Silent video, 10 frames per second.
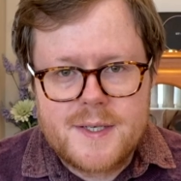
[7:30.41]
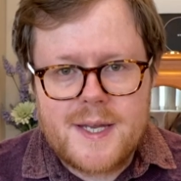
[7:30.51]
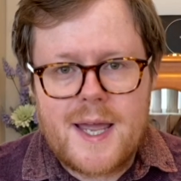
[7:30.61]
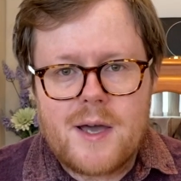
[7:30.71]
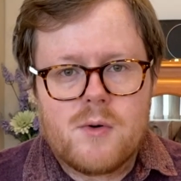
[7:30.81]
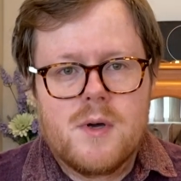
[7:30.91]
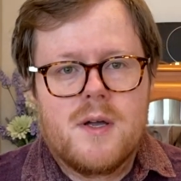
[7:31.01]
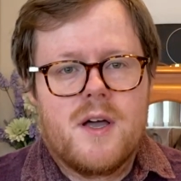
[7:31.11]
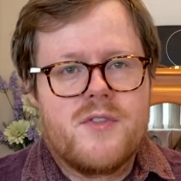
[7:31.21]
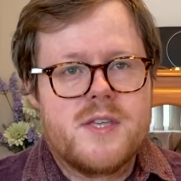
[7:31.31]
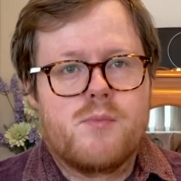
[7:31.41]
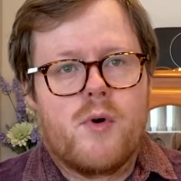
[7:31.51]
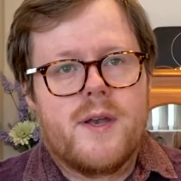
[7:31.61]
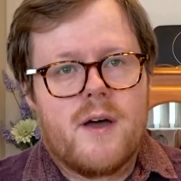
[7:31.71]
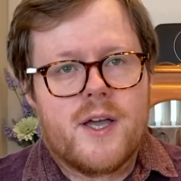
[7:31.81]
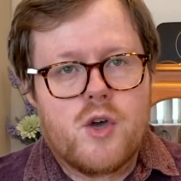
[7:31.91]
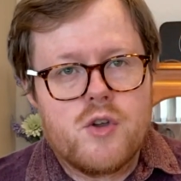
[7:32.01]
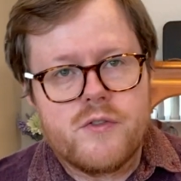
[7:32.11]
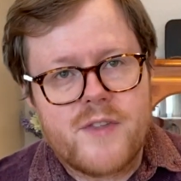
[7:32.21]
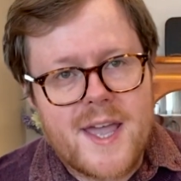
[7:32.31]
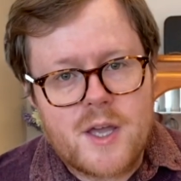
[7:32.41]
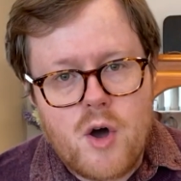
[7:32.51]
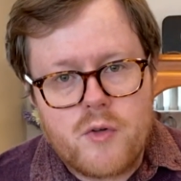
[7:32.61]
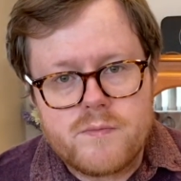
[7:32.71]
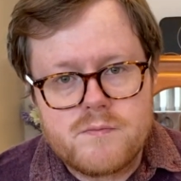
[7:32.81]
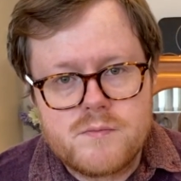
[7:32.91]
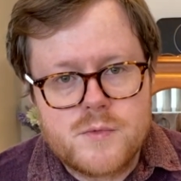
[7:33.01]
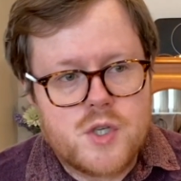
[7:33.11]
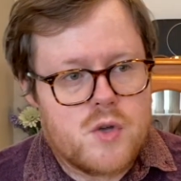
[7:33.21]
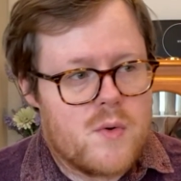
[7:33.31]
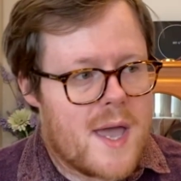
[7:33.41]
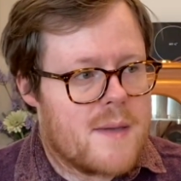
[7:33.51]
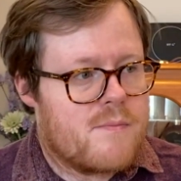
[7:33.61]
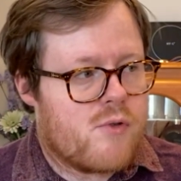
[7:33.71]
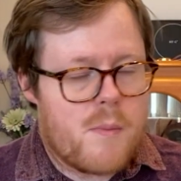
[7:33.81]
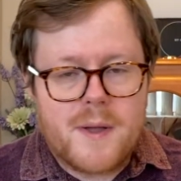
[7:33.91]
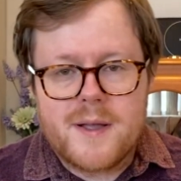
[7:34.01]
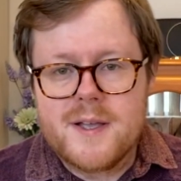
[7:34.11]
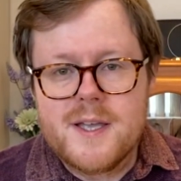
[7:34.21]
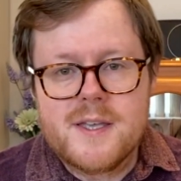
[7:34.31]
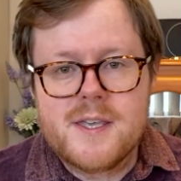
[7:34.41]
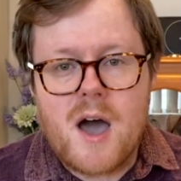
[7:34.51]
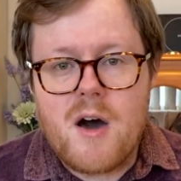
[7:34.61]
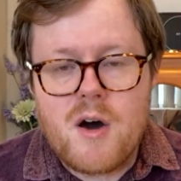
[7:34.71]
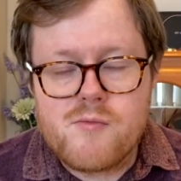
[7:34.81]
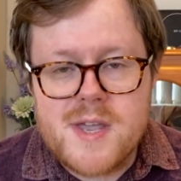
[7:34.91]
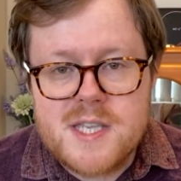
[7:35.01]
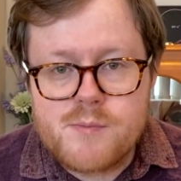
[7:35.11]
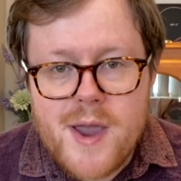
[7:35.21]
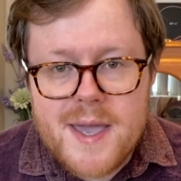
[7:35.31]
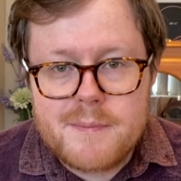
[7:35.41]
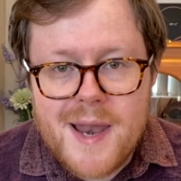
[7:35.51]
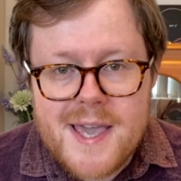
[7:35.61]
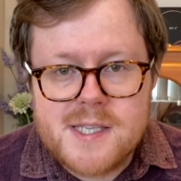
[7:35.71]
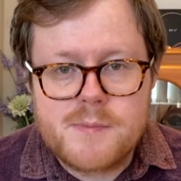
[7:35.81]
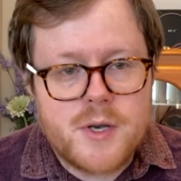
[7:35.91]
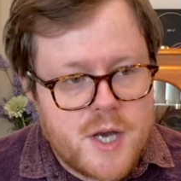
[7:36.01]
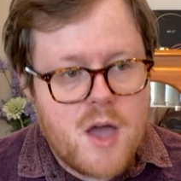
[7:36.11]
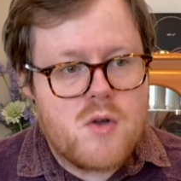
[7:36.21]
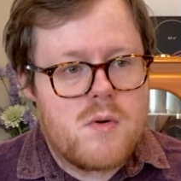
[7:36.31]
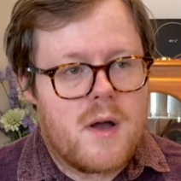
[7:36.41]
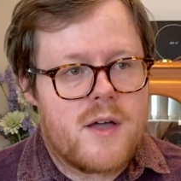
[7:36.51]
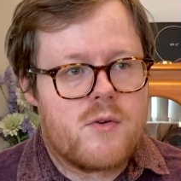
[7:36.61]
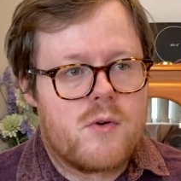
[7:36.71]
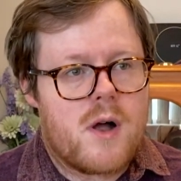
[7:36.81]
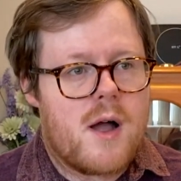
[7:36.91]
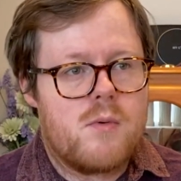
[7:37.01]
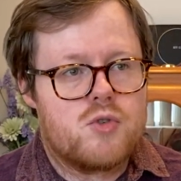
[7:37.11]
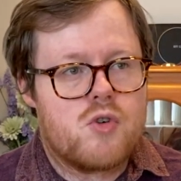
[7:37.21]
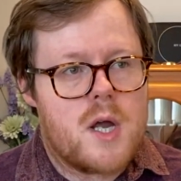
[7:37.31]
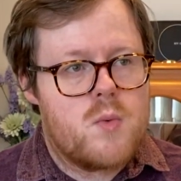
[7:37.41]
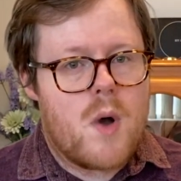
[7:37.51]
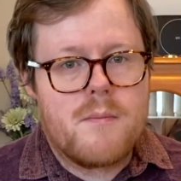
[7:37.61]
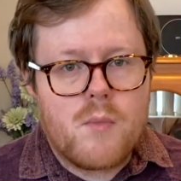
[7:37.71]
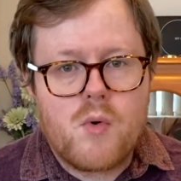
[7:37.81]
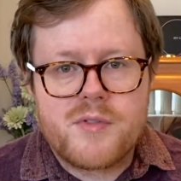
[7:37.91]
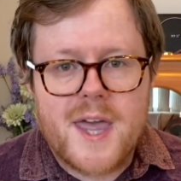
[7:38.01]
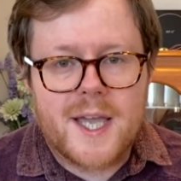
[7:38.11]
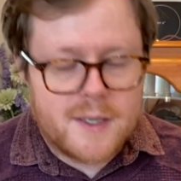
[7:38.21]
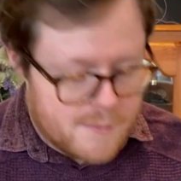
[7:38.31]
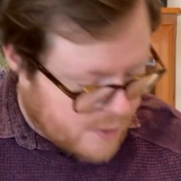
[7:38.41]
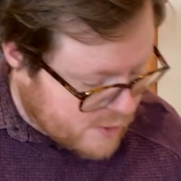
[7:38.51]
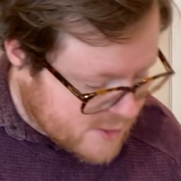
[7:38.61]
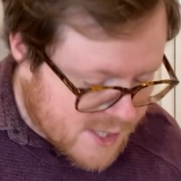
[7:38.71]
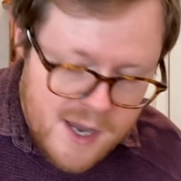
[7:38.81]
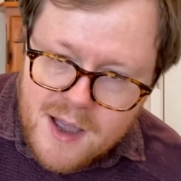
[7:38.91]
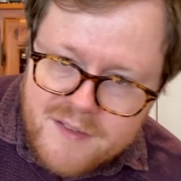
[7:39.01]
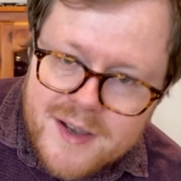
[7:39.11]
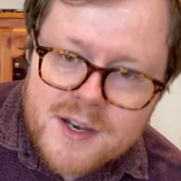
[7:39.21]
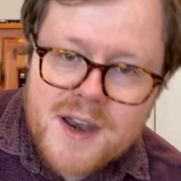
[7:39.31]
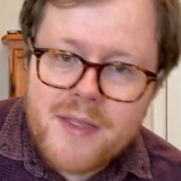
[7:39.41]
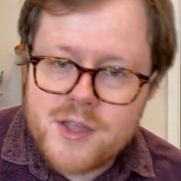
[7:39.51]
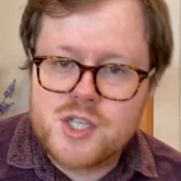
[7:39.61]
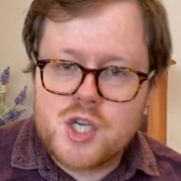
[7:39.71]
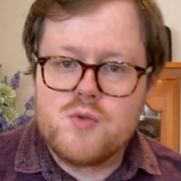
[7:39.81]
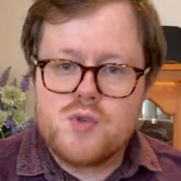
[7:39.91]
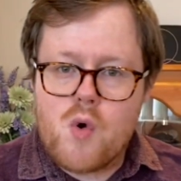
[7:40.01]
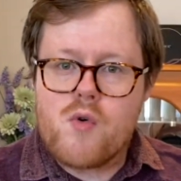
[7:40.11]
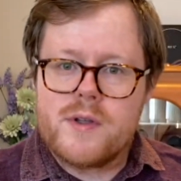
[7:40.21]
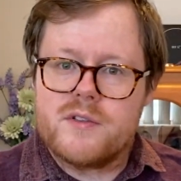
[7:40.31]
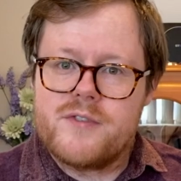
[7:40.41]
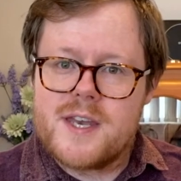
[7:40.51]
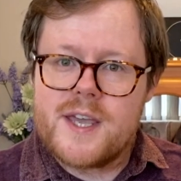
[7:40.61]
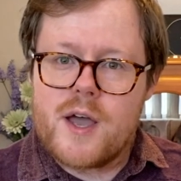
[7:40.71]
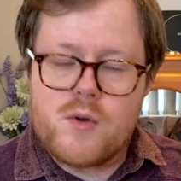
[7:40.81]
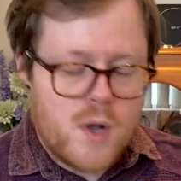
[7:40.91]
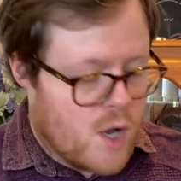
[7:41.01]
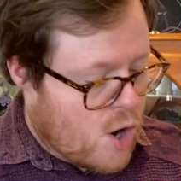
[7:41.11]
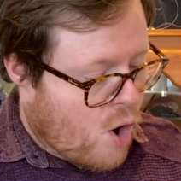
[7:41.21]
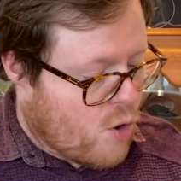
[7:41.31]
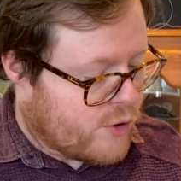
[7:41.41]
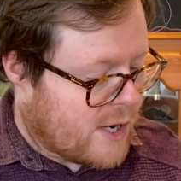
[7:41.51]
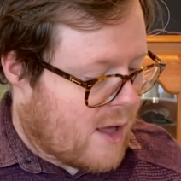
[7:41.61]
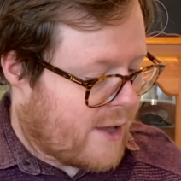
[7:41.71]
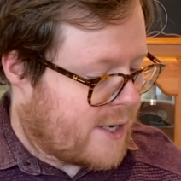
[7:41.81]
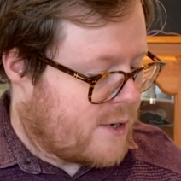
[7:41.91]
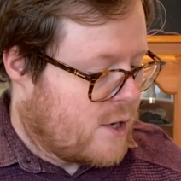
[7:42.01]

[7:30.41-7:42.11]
Now, at this point, I could have then gone to a proper car respraying place, but no, I thought I will try one more thing, because I found another tutorial video online.